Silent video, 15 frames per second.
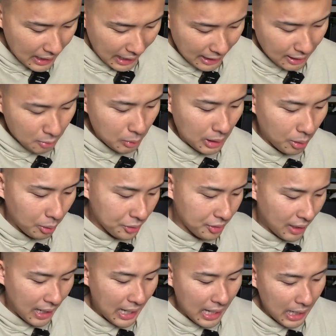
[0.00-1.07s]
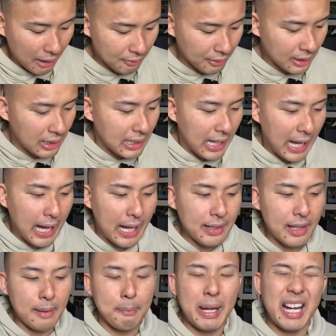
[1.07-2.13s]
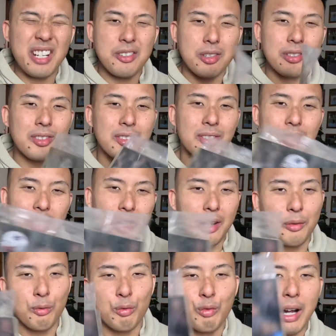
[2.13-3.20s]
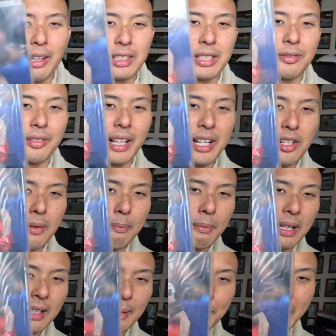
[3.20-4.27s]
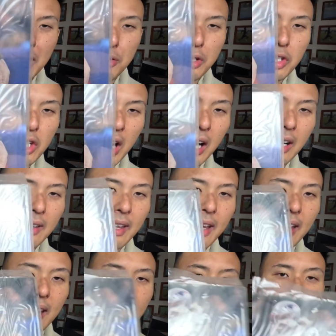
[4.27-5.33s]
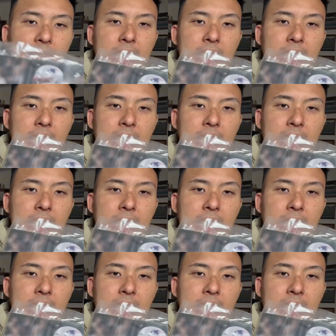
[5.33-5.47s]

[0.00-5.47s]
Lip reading: And then we also have another Patriots, relative legend, Patrick Chung there.